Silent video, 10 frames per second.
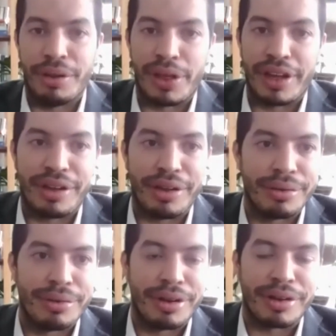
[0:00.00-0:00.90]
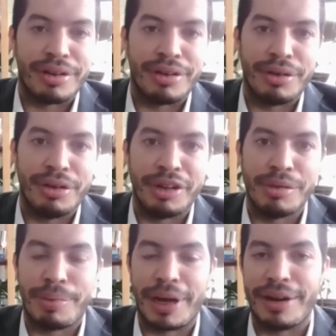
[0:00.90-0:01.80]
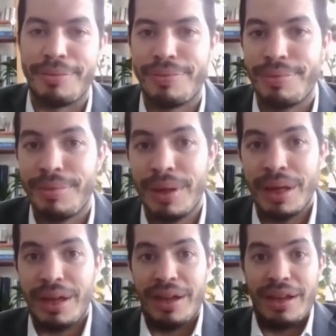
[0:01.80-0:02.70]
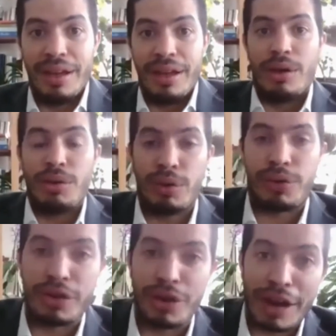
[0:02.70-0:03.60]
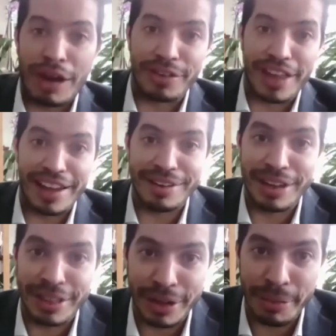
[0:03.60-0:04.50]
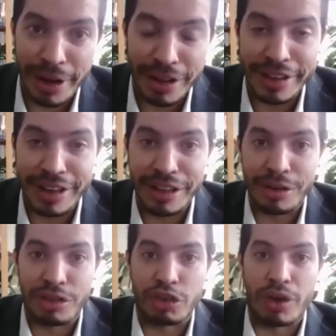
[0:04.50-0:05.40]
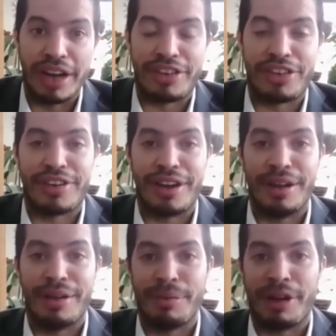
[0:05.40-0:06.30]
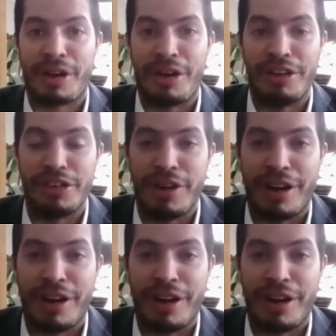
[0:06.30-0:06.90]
Thank you, Dr. Nnodim Opara. Oof, so after that, I think we all need a little stretch. I encourage you